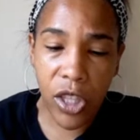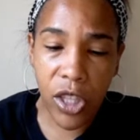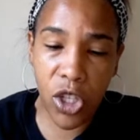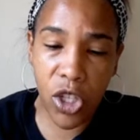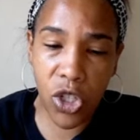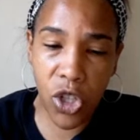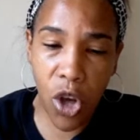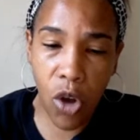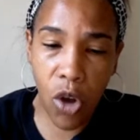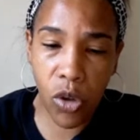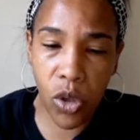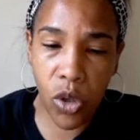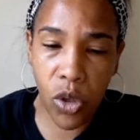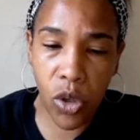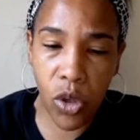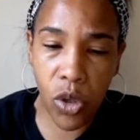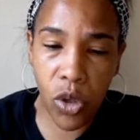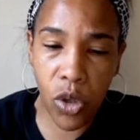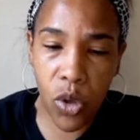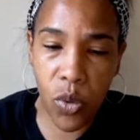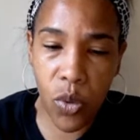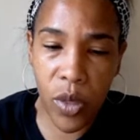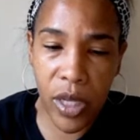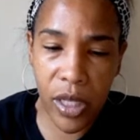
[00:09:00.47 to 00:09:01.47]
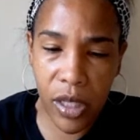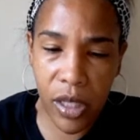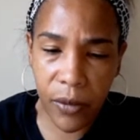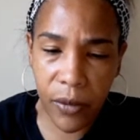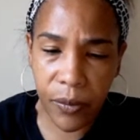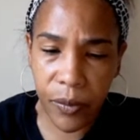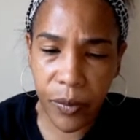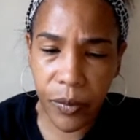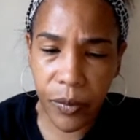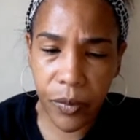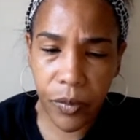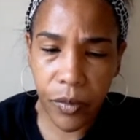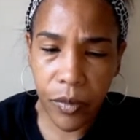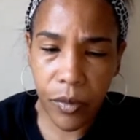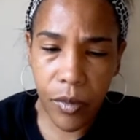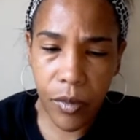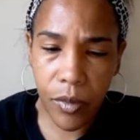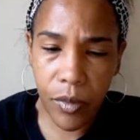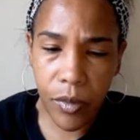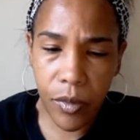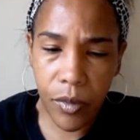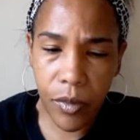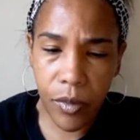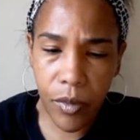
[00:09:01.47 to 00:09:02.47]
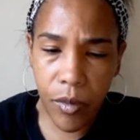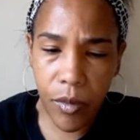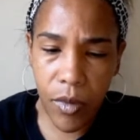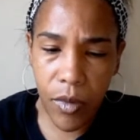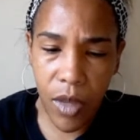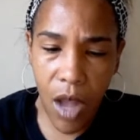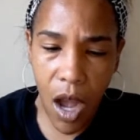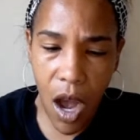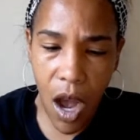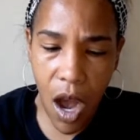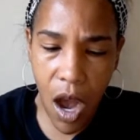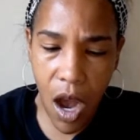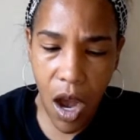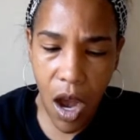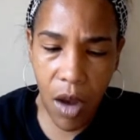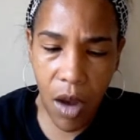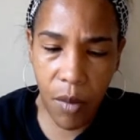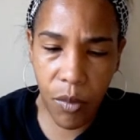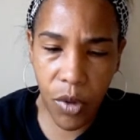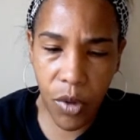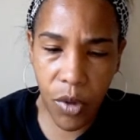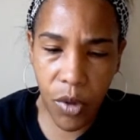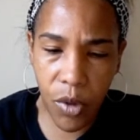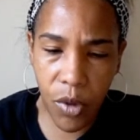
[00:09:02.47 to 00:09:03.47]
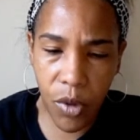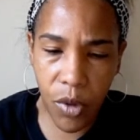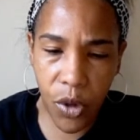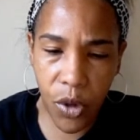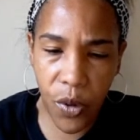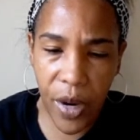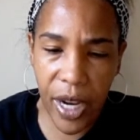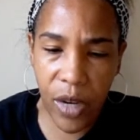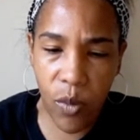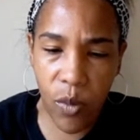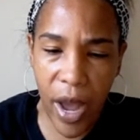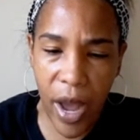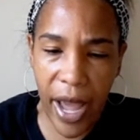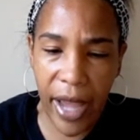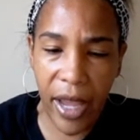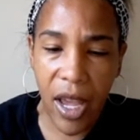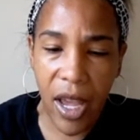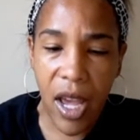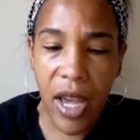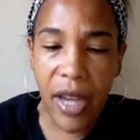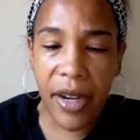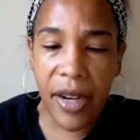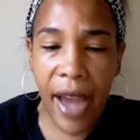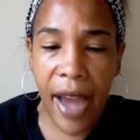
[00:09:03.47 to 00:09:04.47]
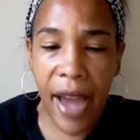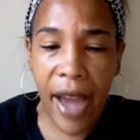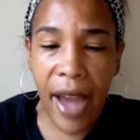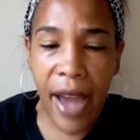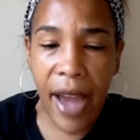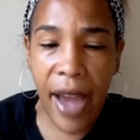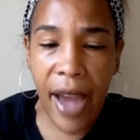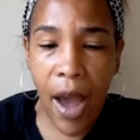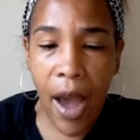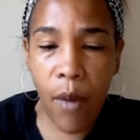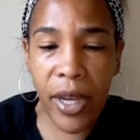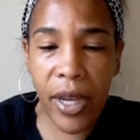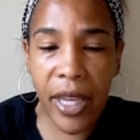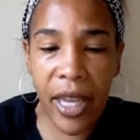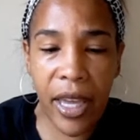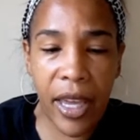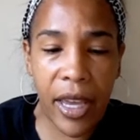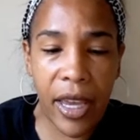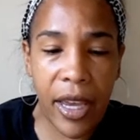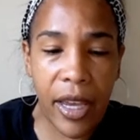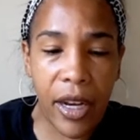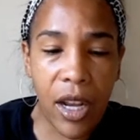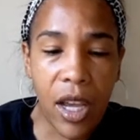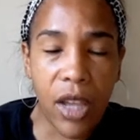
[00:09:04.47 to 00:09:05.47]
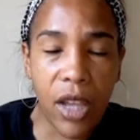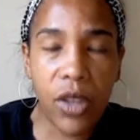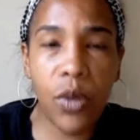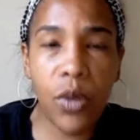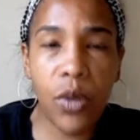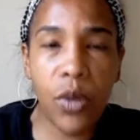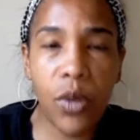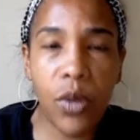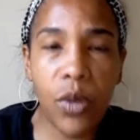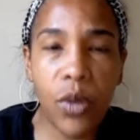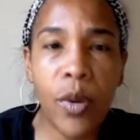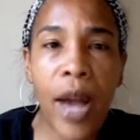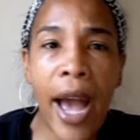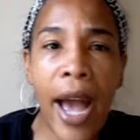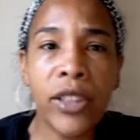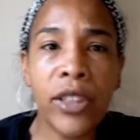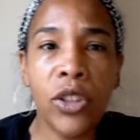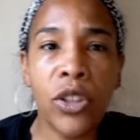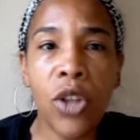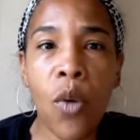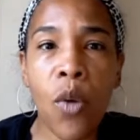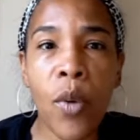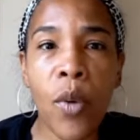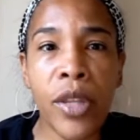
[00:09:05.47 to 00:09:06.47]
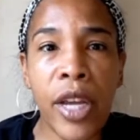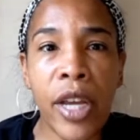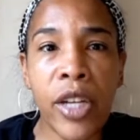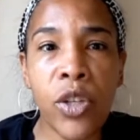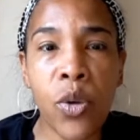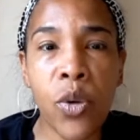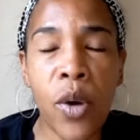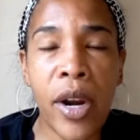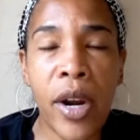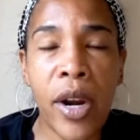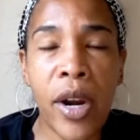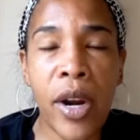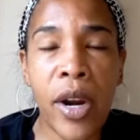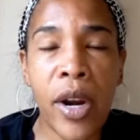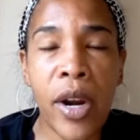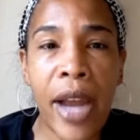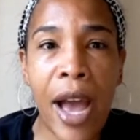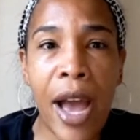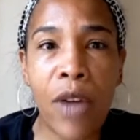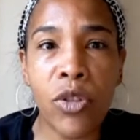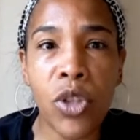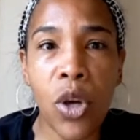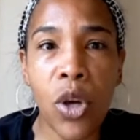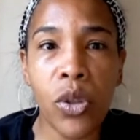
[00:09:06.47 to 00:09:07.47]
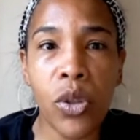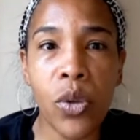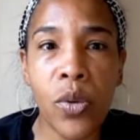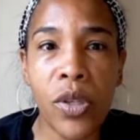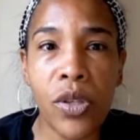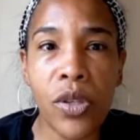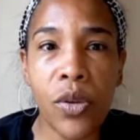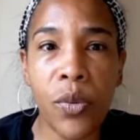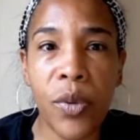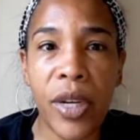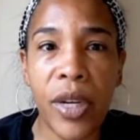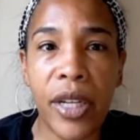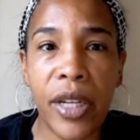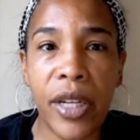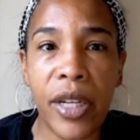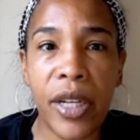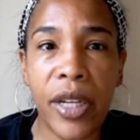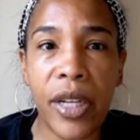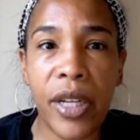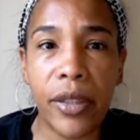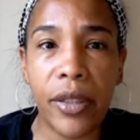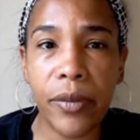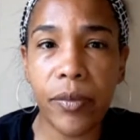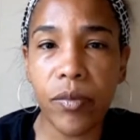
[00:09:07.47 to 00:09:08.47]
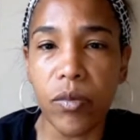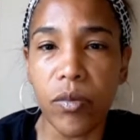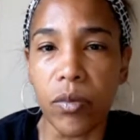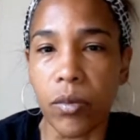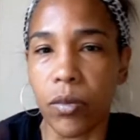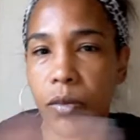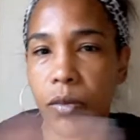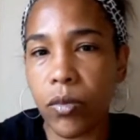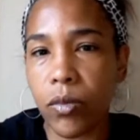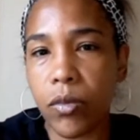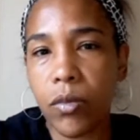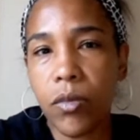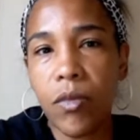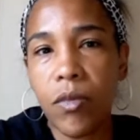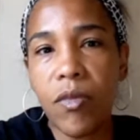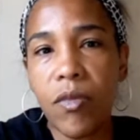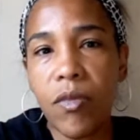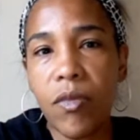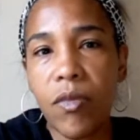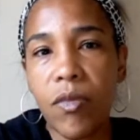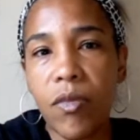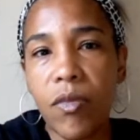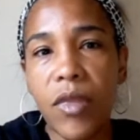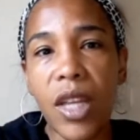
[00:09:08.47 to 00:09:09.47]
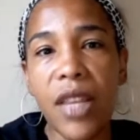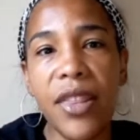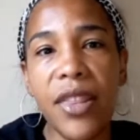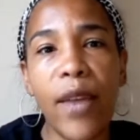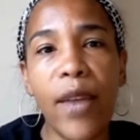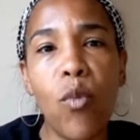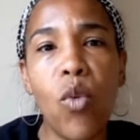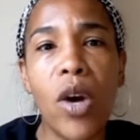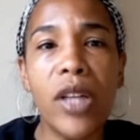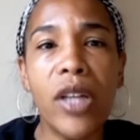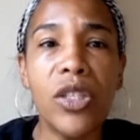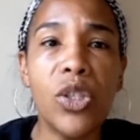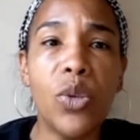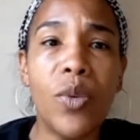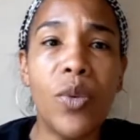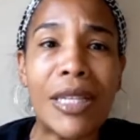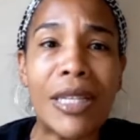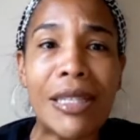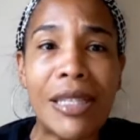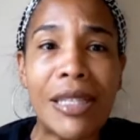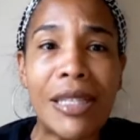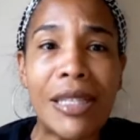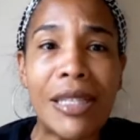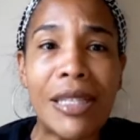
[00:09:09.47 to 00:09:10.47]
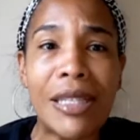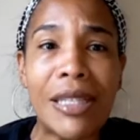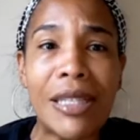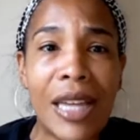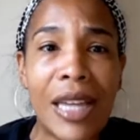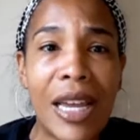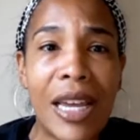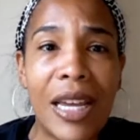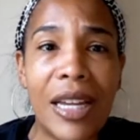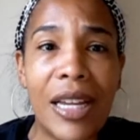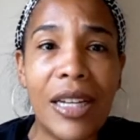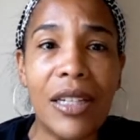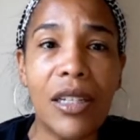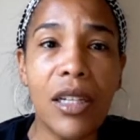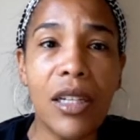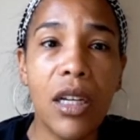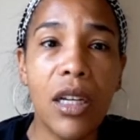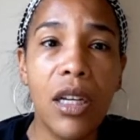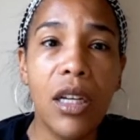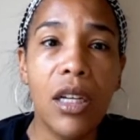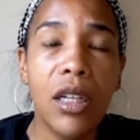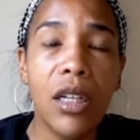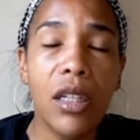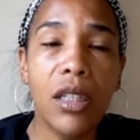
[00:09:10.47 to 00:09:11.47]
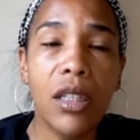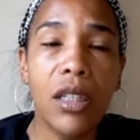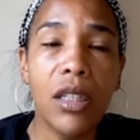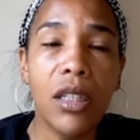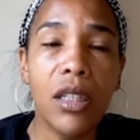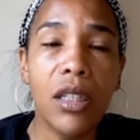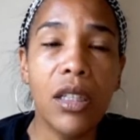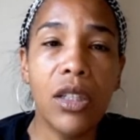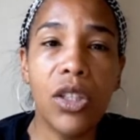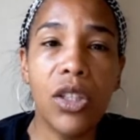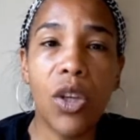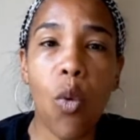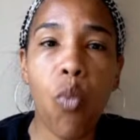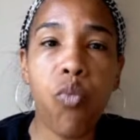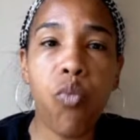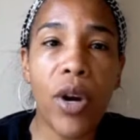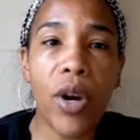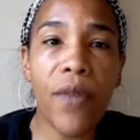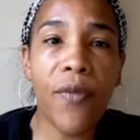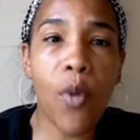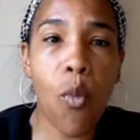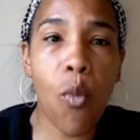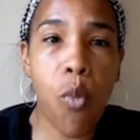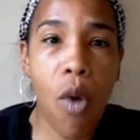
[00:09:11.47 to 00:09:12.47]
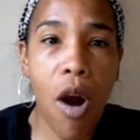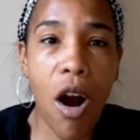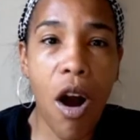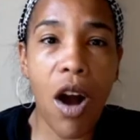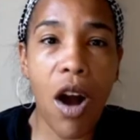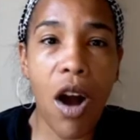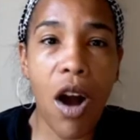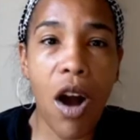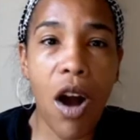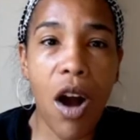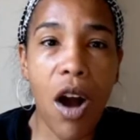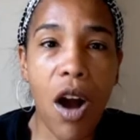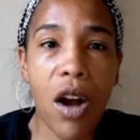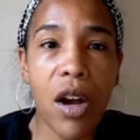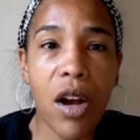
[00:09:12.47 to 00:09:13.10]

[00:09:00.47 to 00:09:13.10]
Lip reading: The Joe Louis Greenway. Now again, you guys know where they tore down Joe Louis Arena. They want to extend the Riverwalk